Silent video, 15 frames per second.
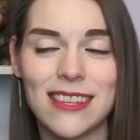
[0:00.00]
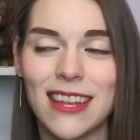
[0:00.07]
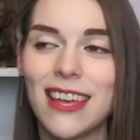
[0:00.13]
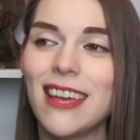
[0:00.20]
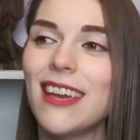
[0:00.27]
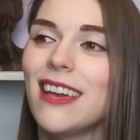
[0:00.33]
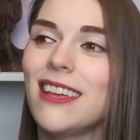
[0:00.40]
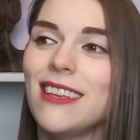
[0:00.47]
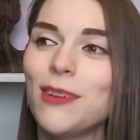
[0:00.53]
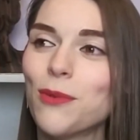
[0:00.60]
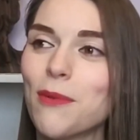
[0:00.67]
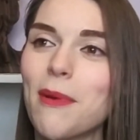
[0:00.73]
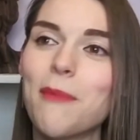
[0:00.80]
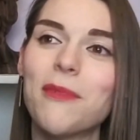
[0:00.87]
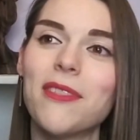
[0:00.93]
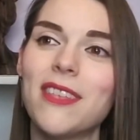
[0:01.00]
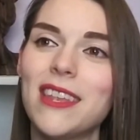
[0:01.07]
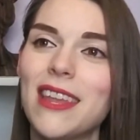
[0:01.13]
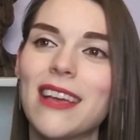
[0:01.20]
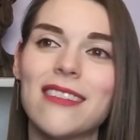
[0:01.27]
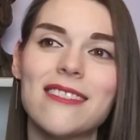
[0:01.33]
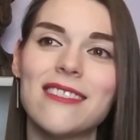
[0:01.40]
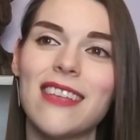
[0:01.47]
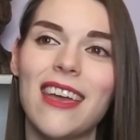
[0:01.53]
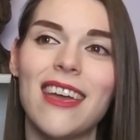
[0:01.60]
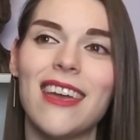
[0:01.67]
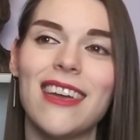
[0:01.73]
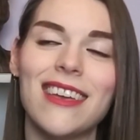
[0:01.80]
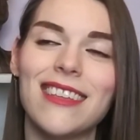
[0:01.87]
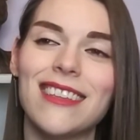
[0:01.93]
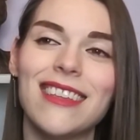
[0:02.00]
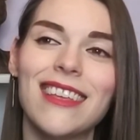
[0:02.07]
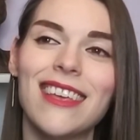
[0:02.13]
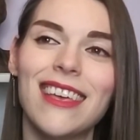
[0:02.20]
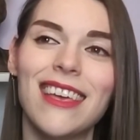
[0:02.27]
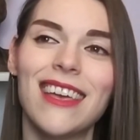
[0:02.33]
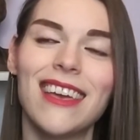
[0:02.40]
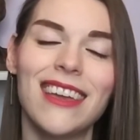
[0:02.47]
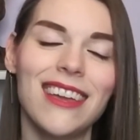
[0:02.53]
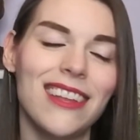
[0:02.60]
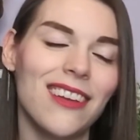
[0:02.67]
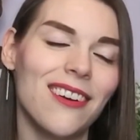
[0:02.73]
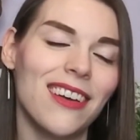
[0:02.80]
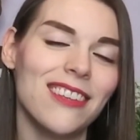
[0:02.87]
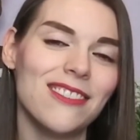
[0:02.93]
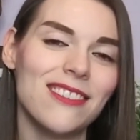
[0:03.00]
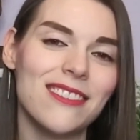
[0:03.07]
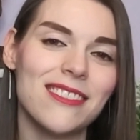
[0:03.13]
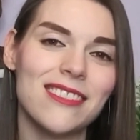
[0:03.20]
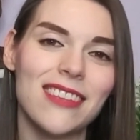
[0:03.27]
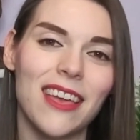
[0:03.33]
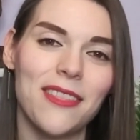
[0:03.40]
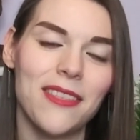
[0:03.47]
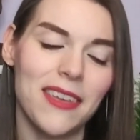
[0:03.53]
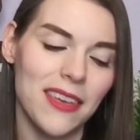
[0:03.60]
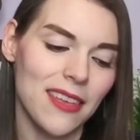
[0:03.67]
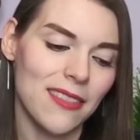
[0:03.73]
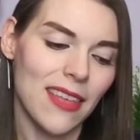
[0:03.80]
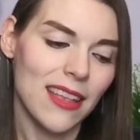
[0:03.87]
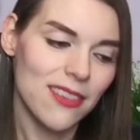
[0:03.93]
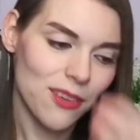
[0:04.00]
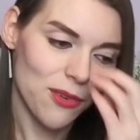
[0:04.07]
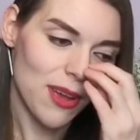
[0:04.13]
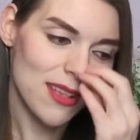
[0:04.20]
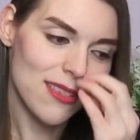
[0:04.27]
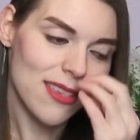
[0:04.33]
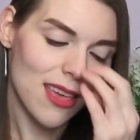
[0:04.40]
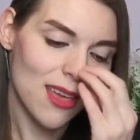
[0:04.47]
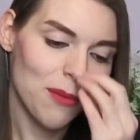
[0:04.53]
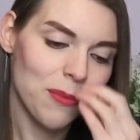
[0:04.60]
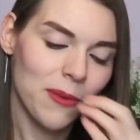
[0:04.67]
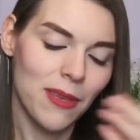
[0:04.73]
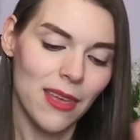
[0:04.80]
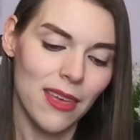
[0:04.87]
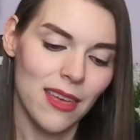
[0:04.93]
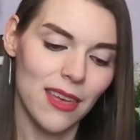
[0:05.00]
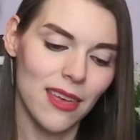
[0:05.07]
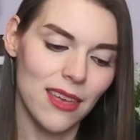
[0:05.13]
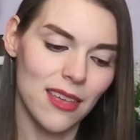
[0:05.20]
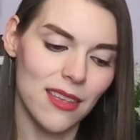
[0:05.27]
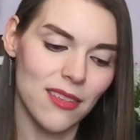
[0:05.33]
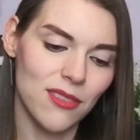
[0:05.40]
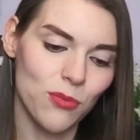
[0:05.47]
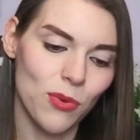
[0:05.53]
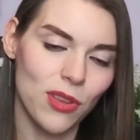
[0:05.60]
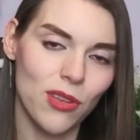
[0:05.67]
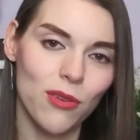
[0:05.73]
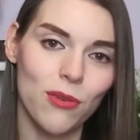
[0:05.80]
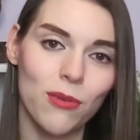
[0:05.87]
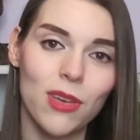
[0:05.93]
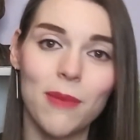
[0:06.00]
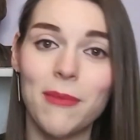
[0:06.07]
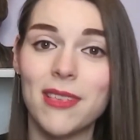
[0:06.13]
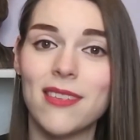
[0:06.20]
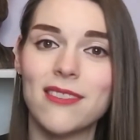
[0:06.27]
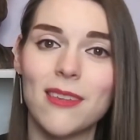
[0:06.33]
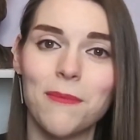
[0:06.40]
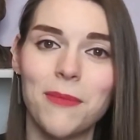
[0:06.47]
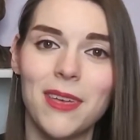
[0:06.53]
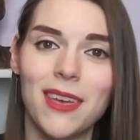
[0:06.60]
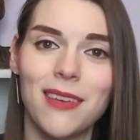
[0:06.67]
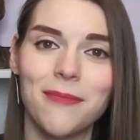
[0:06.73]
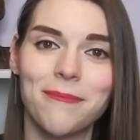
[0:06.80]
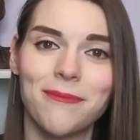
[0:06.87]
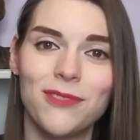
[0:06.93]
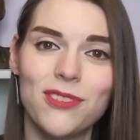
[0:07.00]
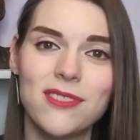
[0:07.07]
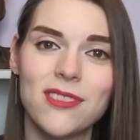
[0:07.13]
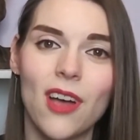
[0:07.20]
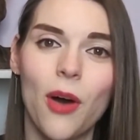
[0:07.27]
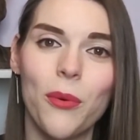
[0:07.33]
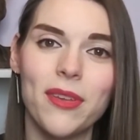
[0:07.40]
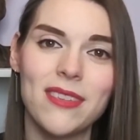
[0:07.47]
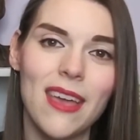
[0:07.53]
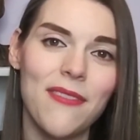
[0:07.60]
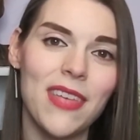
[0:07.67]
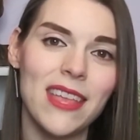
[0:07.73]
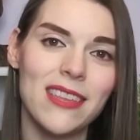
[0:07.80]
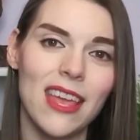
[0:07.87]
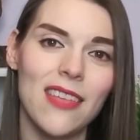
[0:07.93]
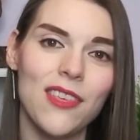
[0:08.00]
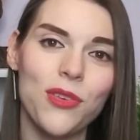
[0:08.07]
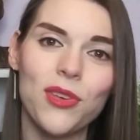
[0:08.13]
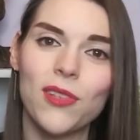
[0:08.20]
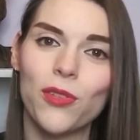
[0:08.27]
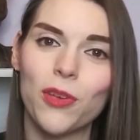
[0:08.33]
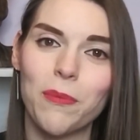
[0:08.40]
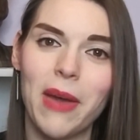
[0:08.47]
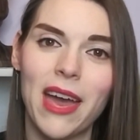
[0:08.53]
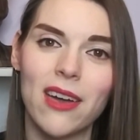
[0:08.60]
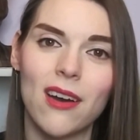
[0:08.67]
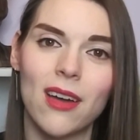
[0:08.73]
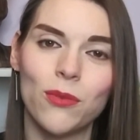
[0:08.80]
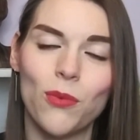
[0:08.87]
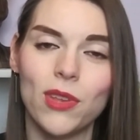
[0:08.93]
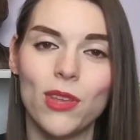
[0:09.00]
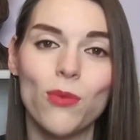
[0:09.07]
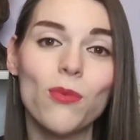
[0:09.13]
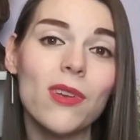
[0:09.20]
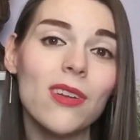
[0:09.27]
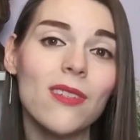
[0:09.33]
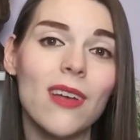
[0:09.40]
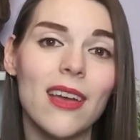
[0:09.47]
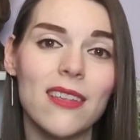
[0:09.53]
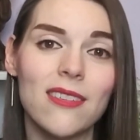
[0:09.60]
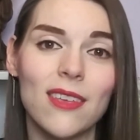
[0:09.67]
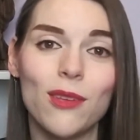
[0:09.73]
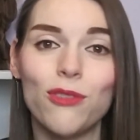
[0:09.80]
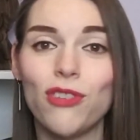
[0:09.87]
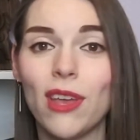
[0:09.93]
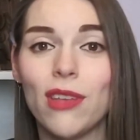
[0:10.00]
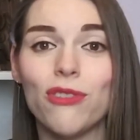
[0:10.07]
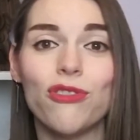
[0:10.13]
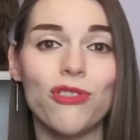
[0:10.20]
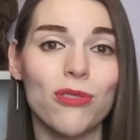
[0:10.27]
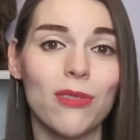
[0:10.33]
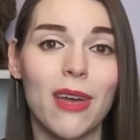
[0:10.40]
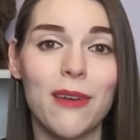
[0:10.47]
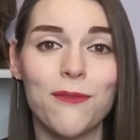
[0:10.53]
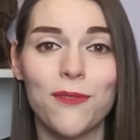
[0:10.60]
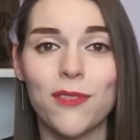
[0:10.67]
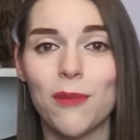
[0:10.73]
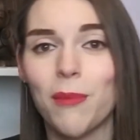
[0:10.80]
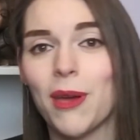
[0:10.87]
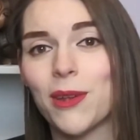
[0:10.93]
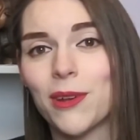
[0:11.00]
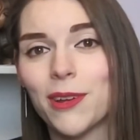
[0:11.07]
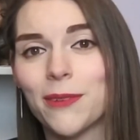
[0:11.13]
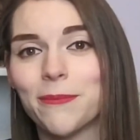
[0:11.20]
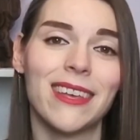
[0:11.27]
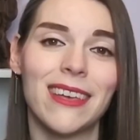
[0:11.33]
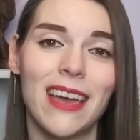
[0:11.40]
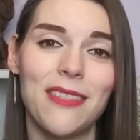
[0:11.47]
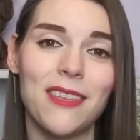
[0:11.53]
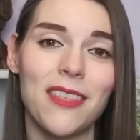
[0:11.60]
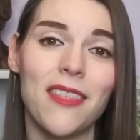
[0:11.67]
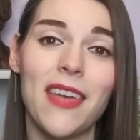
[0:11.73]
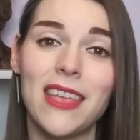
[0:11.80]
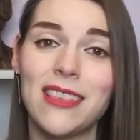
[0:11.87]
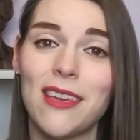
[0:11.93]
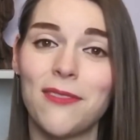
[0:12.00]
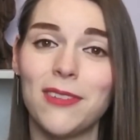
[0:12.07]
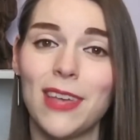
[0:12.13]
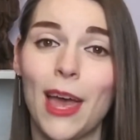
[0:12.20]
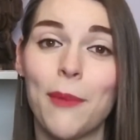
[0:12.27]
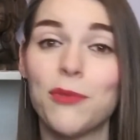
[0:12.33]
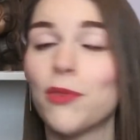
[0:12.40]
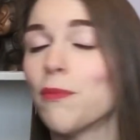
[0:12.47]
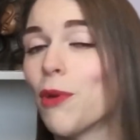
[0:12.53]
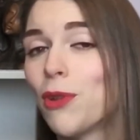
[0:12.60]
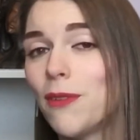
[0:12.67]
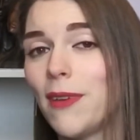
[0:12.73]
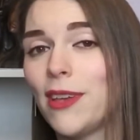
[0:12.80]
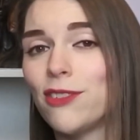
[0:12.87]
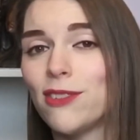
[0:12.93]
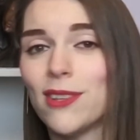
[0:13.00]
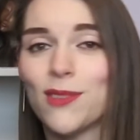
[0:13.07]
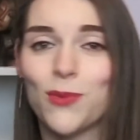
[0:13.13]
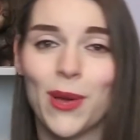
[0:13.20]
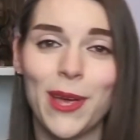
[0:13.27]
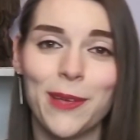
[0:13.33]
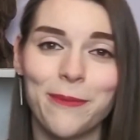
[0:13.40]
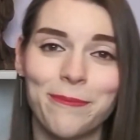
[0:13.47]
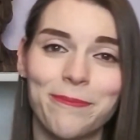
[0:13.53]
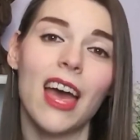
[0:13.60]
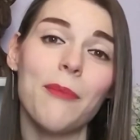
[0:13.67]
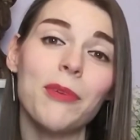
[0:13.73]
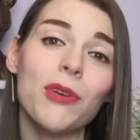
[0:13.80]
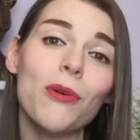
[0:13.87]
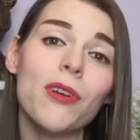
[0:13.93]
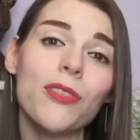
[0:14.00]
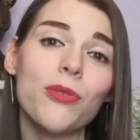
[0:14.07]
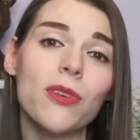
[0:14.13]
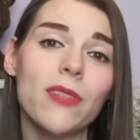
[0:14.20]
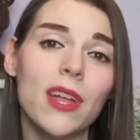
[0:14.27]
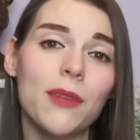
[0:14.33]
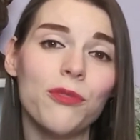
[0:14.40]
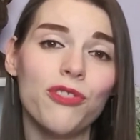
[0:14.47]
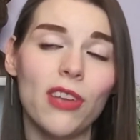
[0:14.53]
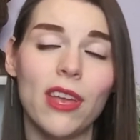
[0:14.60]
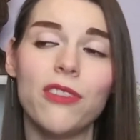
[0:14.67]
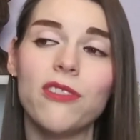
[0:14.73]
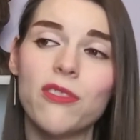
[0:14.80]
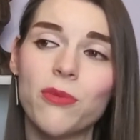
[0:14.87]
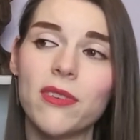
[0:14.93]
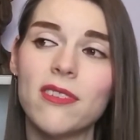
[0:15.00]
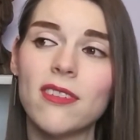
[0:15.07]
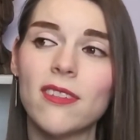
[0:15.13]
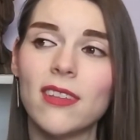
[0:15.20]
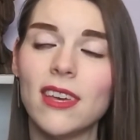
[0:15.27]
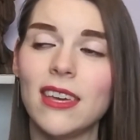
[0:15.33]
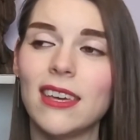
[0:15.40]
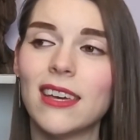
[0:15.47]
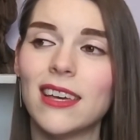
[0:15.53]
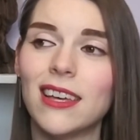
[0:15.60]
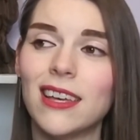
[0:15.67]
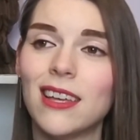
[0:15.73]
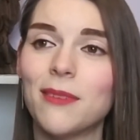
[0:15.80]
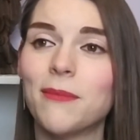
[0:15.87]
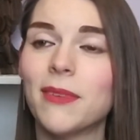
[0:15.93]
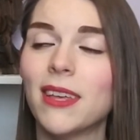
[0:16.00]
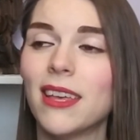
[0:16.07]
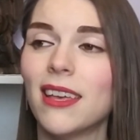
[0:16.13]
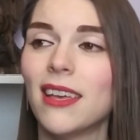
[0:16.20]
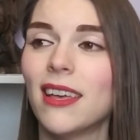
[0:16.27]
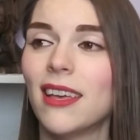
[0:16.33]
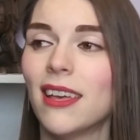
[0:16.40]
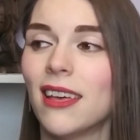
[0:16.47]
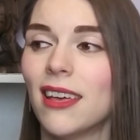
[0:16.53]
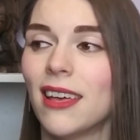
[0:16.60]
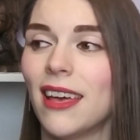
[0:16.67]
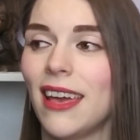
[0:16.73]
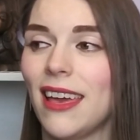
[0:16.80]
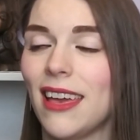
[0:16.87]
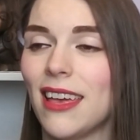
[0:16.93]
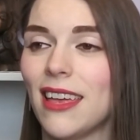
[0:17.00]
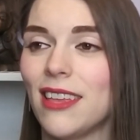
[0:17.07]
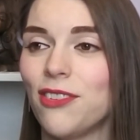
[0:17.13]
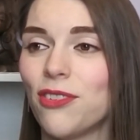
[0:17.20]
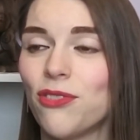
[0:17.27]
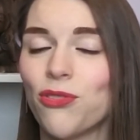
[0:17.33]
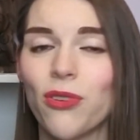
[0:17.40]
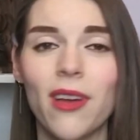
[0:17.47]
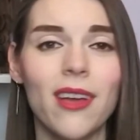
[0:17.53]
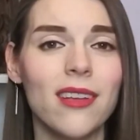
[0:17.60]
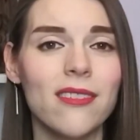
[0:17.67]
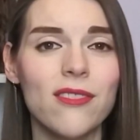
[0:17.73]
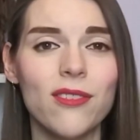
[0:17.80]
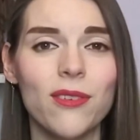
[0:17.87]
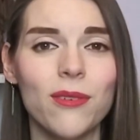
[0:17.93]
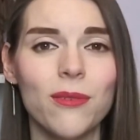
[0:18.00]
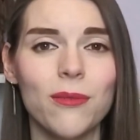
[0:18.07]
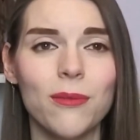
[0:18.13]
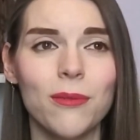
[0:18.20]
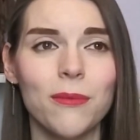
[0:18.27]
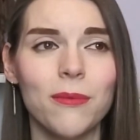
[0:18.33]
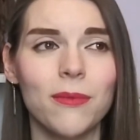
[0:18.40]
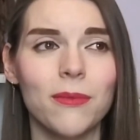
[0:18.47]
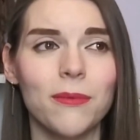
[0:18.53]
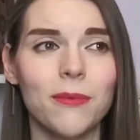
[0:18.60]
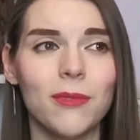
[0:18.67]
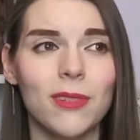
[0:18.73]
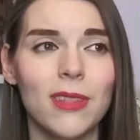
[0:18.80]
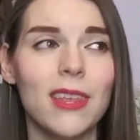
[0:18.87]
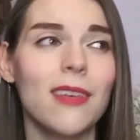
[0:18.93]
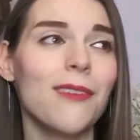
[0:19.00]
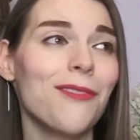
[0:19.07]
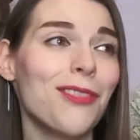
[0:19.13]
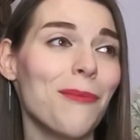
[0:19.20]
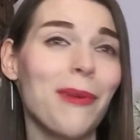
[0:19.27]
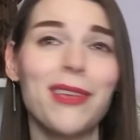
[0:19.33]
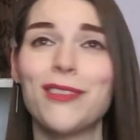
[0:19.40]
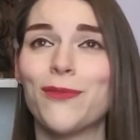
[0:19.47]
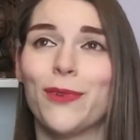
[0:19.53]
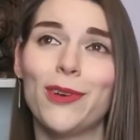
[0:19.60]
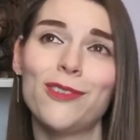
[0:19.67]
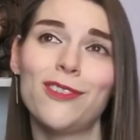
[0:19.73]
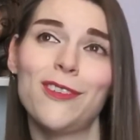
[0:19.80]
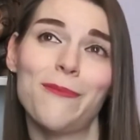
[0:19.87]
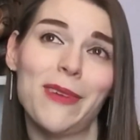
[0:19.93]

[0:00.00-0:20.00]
And I remember the next day and you know, I just I think that's a great tip is when you commit to something, just always have that day that you can look back on when you realize that you changed your life for the better. I think that definitely helps with motivation as well. I've been going through a lot of changes recently um, and just trying to live the best version of